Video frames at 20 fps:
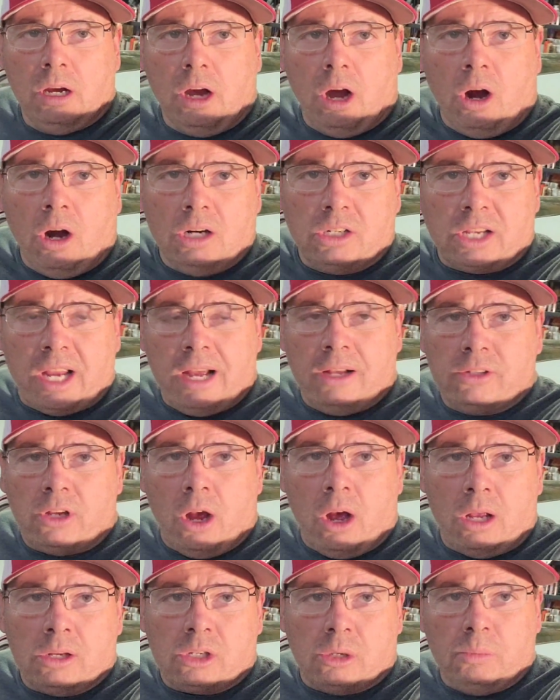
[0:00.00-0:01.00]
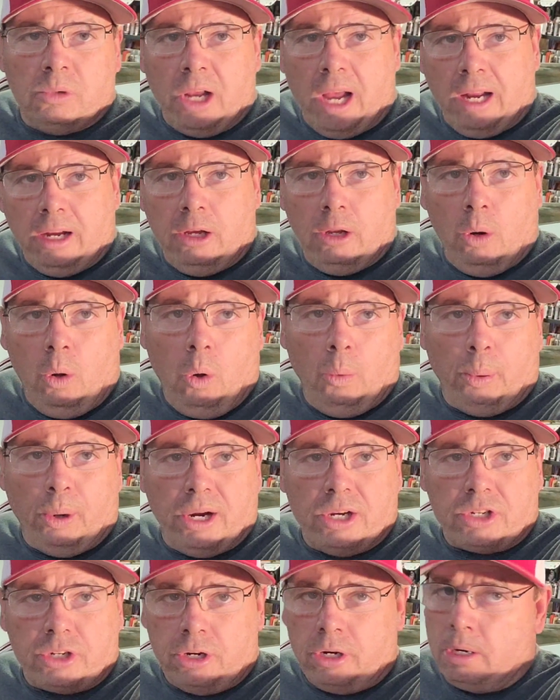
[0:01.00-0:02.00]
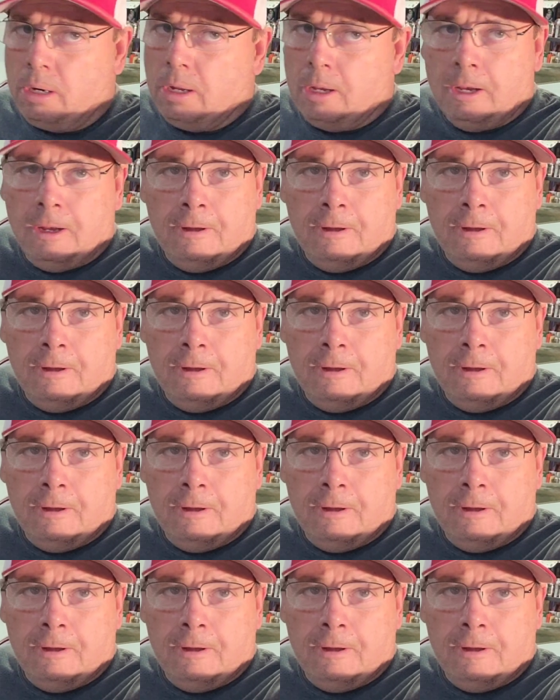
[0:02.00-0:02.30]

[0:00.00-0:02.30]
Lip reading: Car sounds awesome. We got good oil pressure.